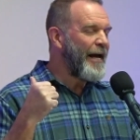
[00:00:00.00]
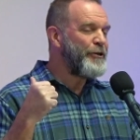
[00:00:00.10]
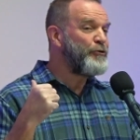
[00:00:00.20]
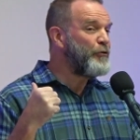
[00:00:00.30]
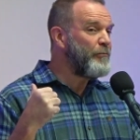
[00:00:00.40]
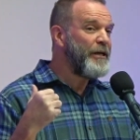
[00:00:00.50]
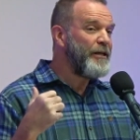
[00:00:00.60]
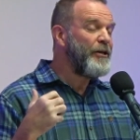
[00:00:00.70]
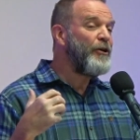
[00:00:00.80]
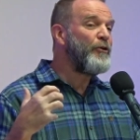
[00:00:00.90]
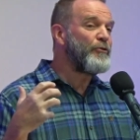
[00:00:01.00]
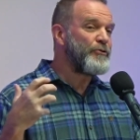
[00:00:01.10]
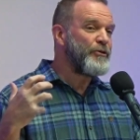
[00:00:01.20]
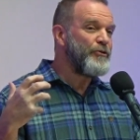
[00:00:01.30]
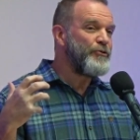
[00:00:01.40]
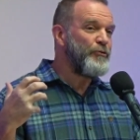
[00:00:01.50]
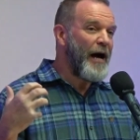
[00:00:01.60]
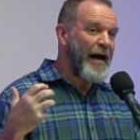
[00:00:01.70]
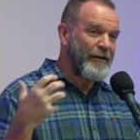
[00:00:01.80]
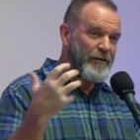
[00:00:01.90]
it took me years to
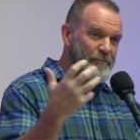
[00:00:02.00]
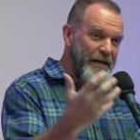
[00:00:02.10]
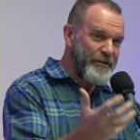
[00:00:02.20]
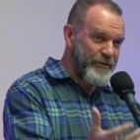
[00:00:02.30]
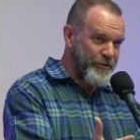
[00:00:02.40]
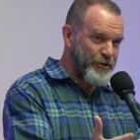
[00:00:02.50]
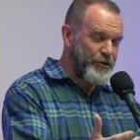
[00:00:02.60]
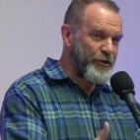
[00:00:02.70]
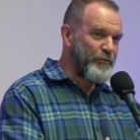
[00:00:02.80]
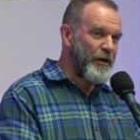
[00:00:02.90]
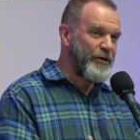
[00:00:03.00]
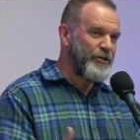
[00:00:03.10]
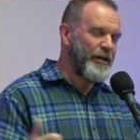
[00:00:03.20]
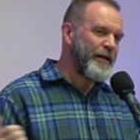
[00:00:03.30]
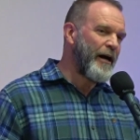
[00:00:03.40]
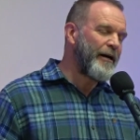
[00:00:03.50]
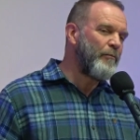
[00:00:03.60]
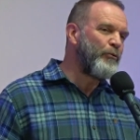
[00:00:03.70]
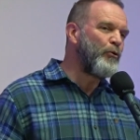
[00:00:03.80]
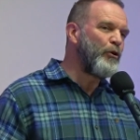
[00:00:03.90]
acclimate to this generation and kind
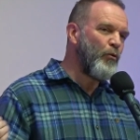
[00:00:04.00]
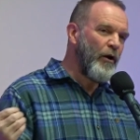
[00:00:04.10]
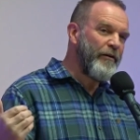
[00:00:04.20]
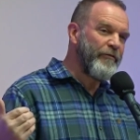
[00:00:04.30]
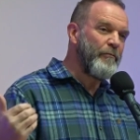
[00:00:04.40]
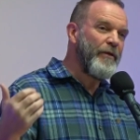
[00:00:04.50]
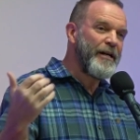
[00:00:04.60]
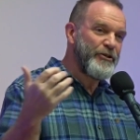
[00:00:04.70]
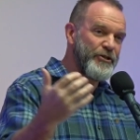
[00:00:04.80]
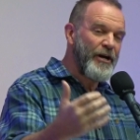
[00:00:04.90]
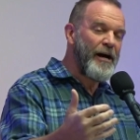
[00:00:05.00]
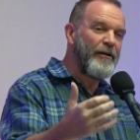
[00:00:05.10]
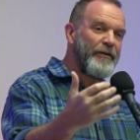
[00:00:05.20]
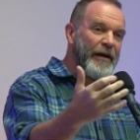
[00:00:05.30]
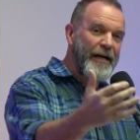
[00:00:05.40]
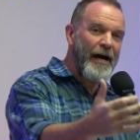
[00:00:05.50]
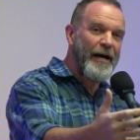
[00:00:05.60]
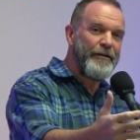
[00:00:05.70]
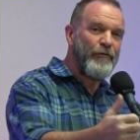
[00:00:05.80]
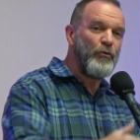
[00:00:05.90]
of pull away from that style and that
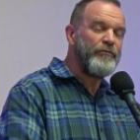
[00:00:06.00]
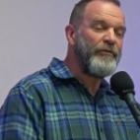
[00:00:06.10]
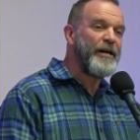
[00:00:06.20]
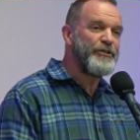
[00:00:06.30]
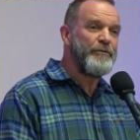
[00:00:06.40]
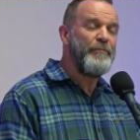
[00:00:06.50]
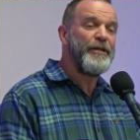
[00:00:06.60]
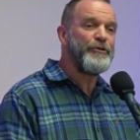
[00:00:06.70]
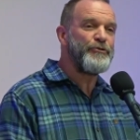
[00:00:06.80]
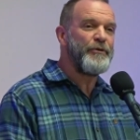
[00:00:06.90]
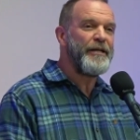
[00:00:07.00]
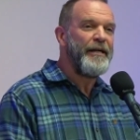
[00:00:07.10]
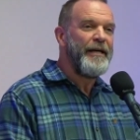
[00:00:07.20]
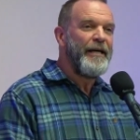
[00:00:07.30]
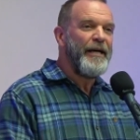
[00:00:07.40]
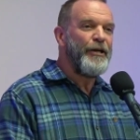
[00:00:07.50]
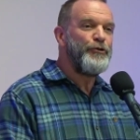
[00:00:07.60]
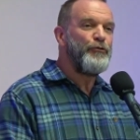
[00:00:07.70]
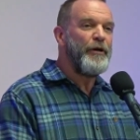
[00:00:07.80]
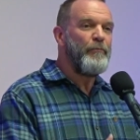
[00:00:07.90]
kind of old-fashioned ministry and
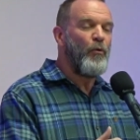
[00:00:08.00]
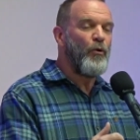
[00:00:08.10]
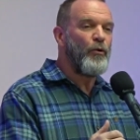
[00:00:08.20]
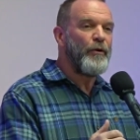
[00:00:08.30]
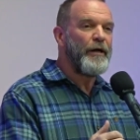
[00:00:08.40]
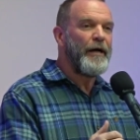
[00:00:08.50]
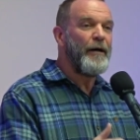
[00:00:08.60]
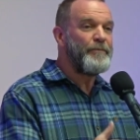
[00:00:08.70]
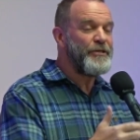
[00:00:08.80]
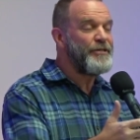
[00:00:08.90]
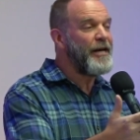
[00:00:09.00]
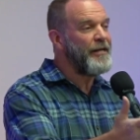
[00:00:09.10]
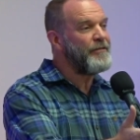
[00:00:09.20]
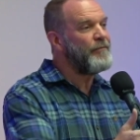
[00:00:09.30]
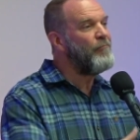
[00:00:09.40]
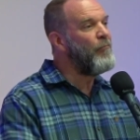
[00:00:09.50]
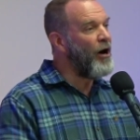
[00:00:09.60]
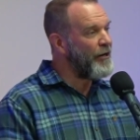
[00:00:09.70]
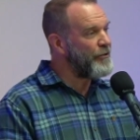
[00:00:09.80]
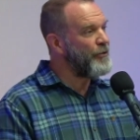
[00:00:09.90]
do a more up-to-date
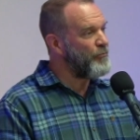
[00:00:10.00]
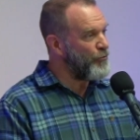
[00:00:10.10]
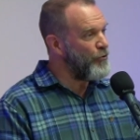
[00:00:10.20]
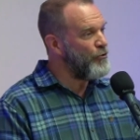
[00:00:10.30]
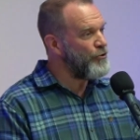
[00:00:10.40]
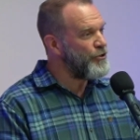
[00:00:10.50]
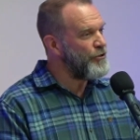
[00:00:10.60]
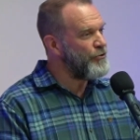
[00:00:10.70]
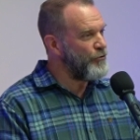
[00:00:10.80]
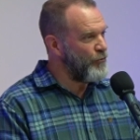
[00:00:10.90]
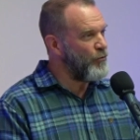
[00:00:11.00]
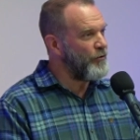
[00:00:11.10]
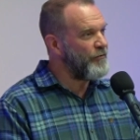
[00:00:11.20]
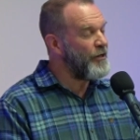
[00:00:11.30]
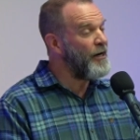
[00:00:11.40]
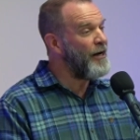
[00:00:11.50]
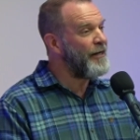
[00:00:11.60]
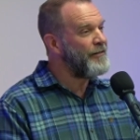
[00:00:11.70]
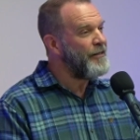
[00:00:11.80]
modern approach to the Word of God